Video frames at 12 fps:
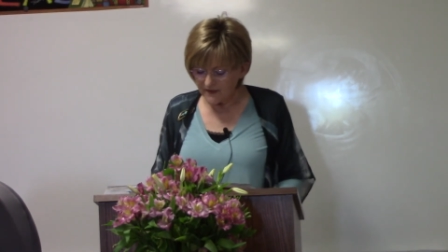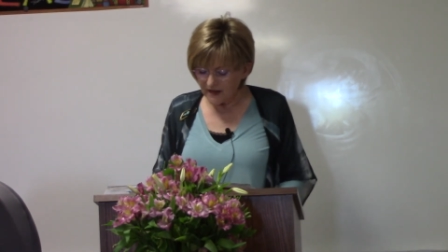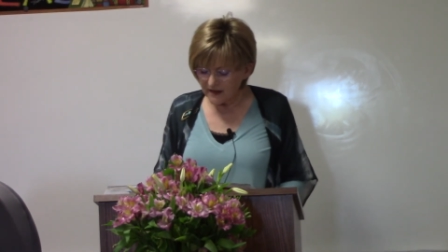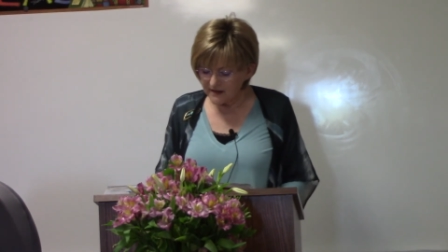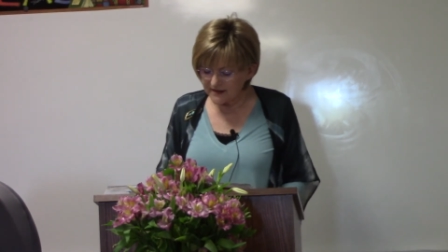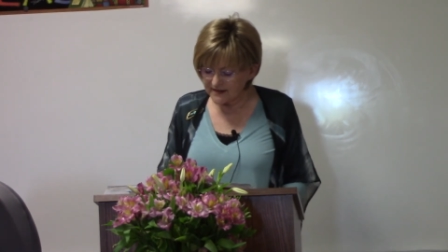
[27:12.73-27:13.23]

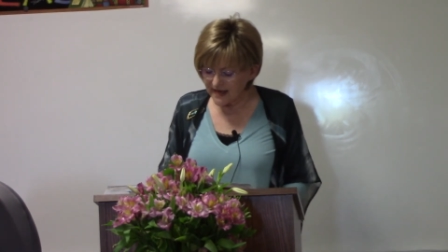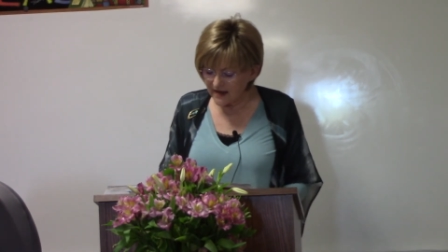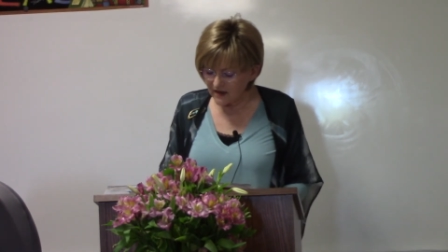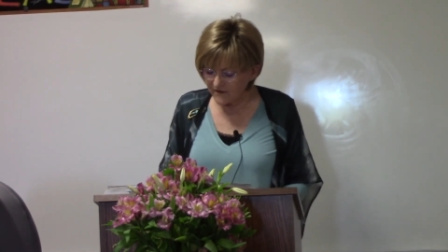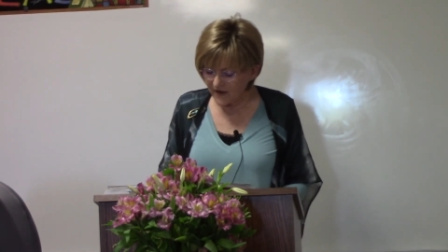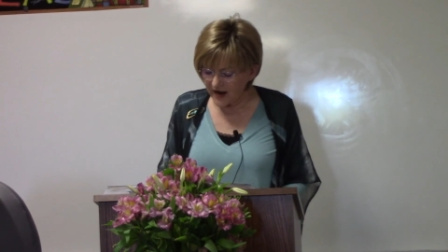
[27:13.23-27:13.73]
The
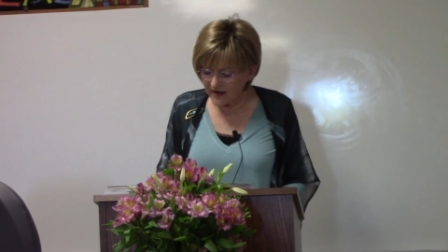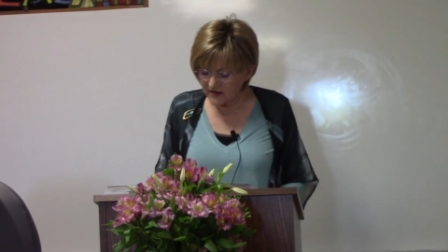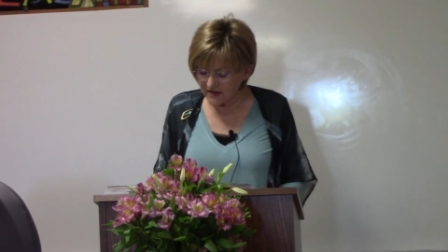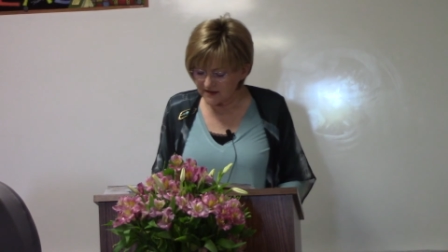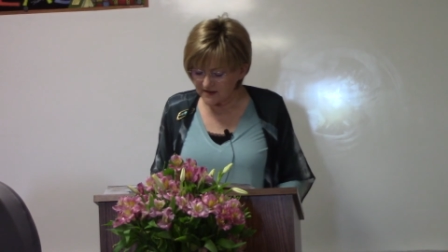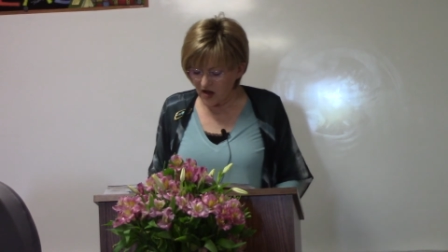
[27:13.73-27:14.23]
sale of iron
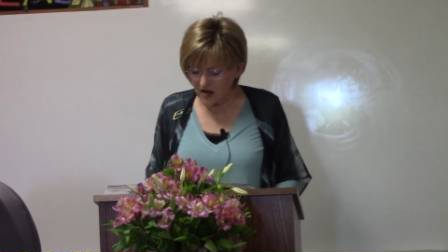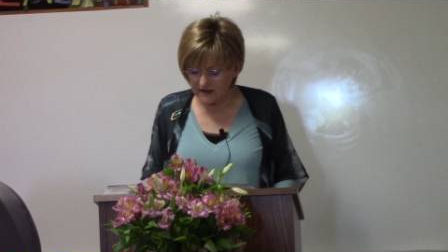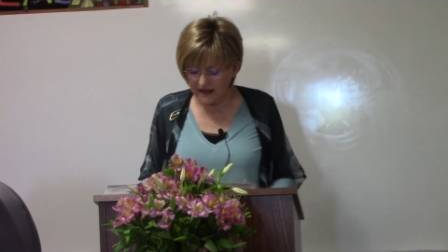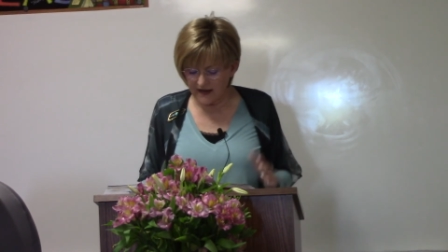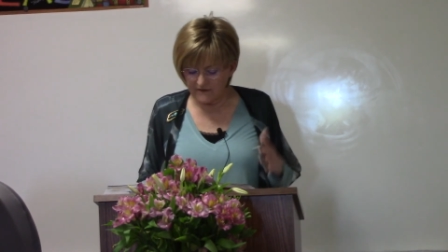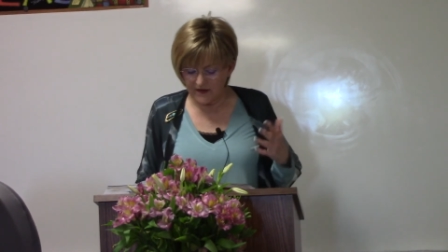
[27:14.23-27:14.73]
and salt
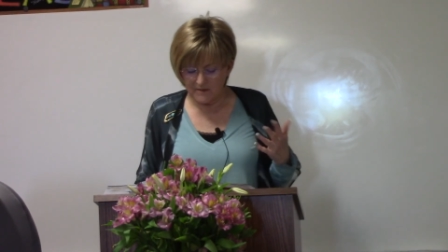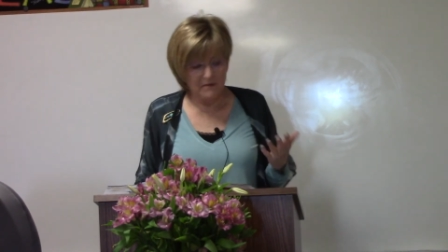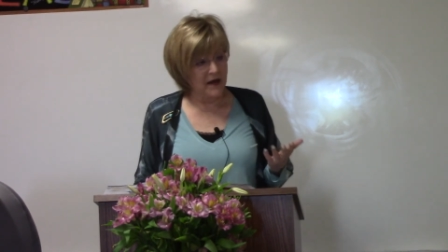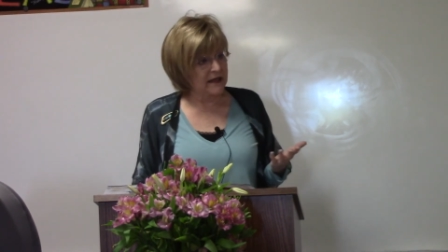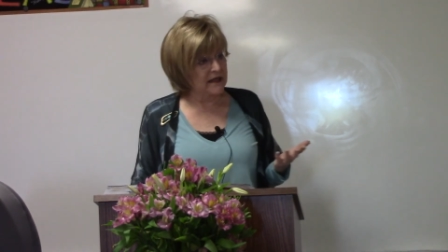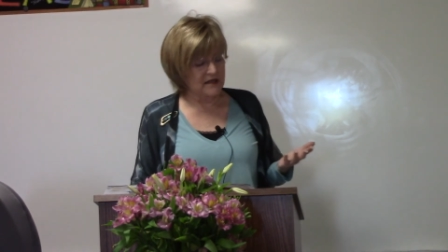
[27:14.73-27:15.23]
gave him
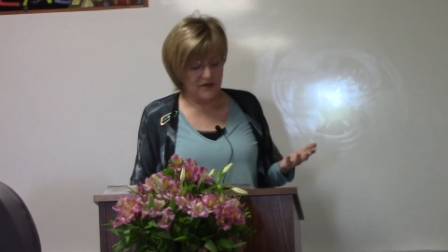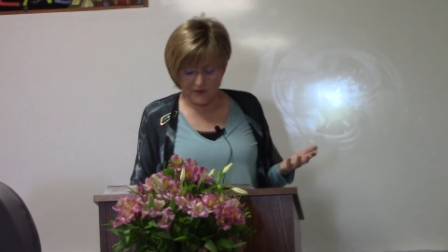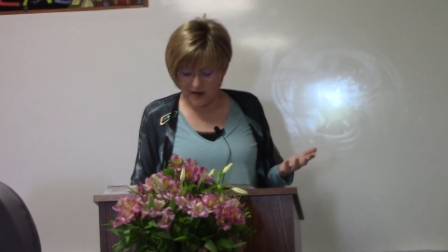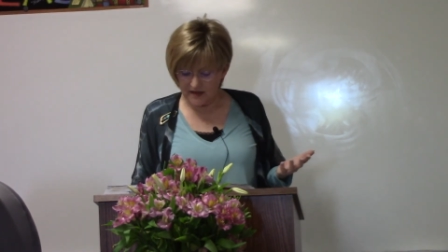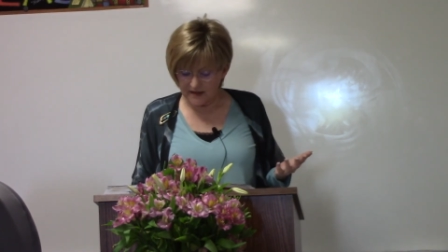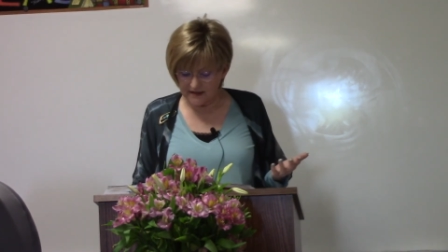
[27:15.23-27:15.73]
money to
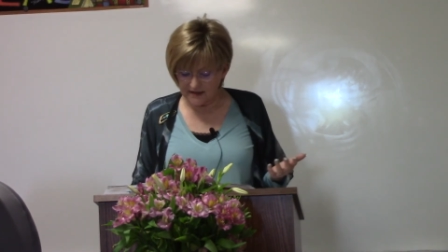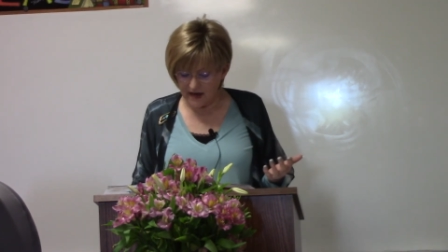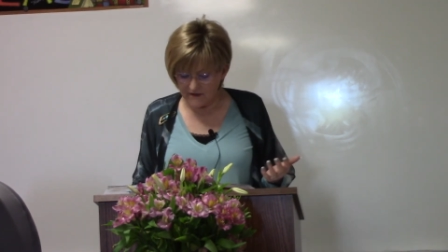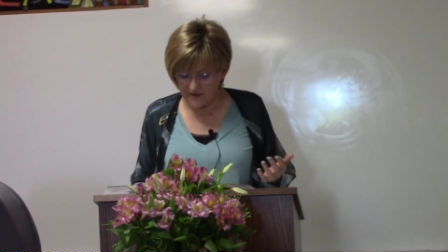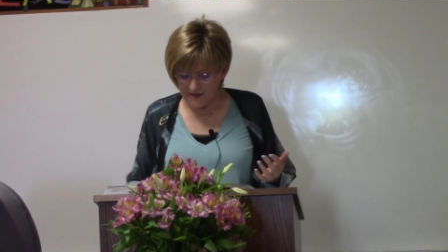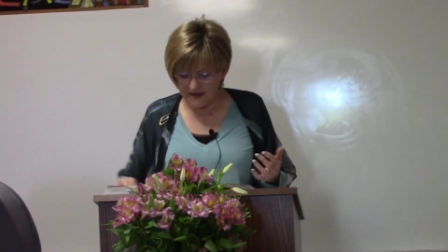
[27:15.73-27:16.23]
run his
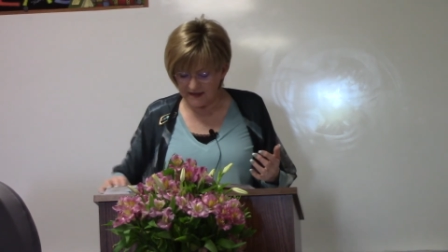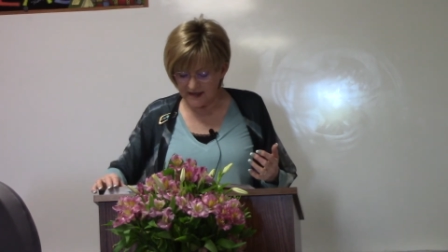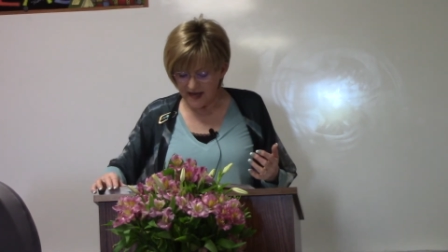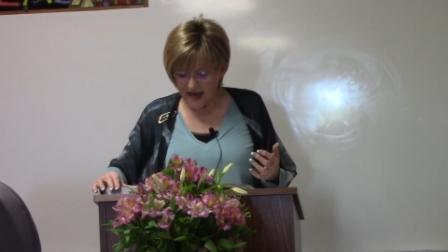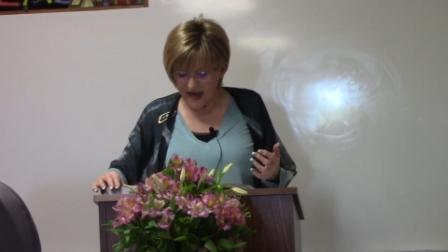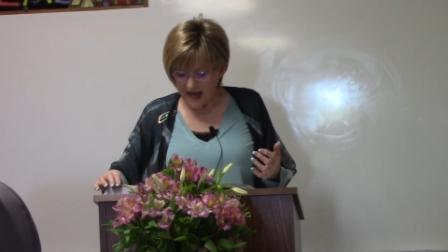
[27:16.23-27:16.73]
government,
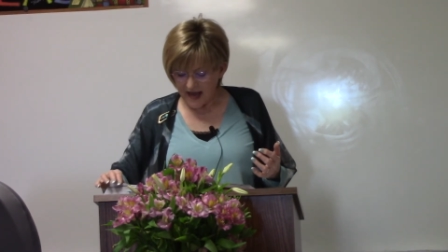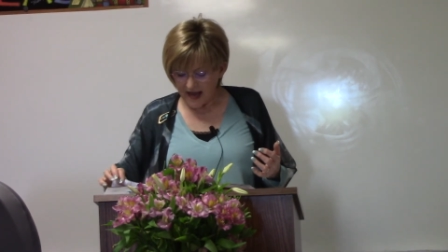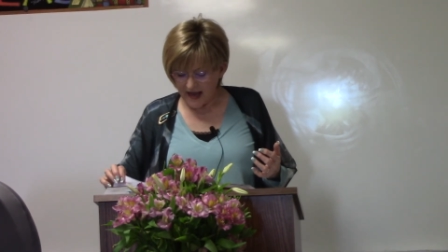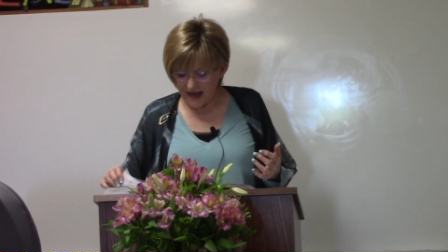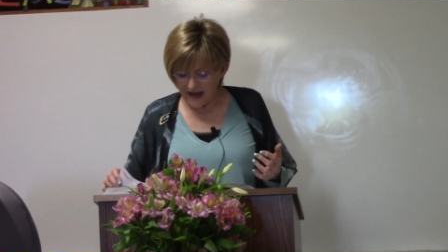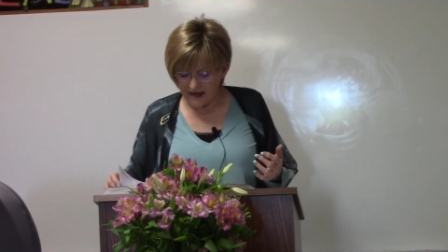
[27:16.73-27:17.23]

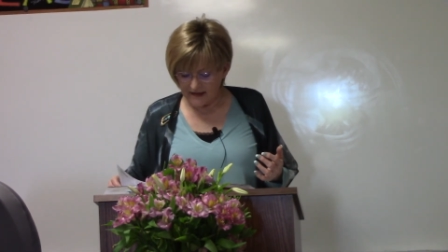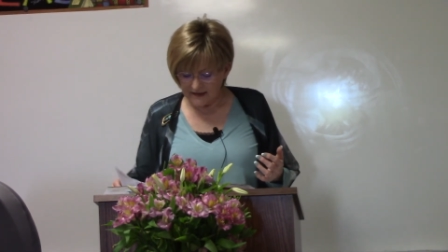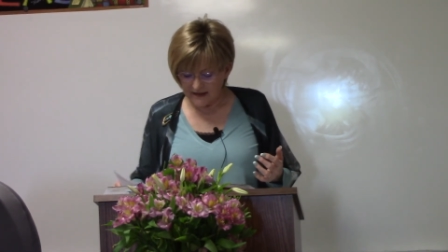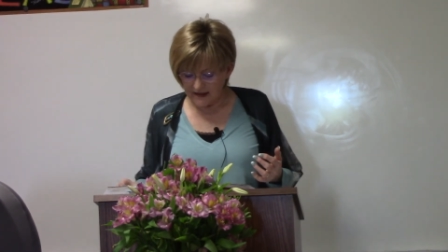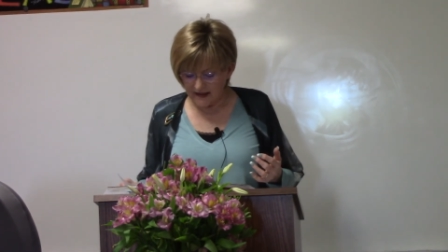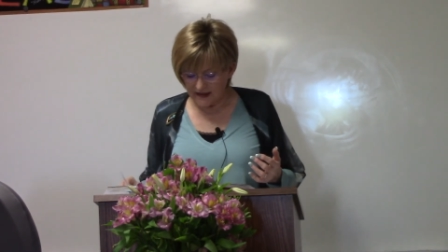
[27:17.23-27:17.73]
and
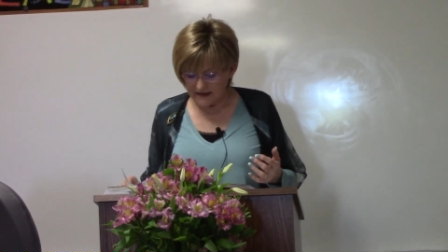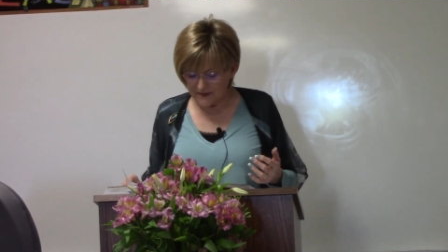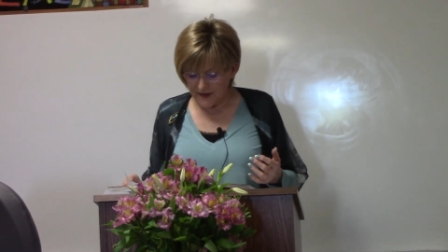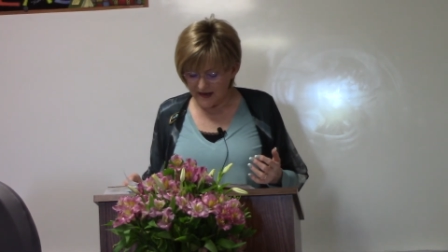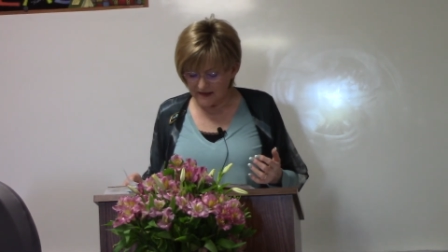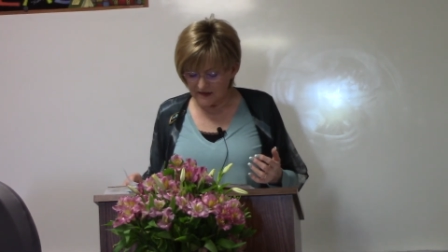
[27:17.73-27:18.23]
he
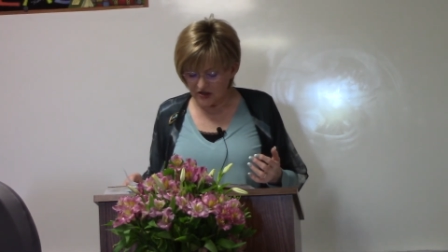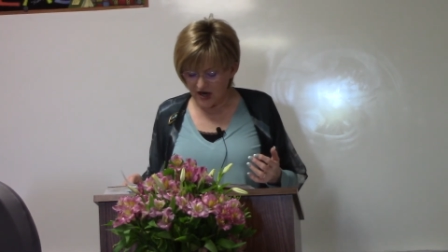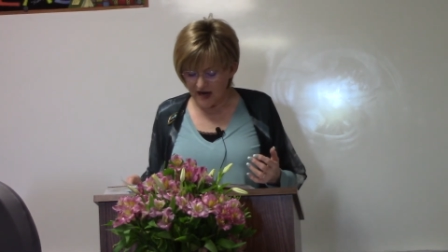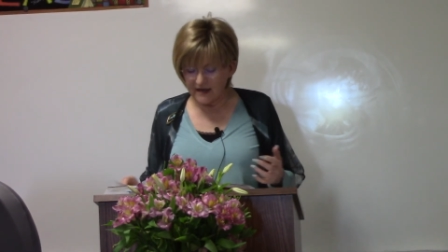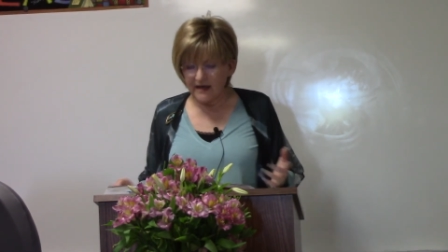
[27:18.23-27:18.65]
expanded China.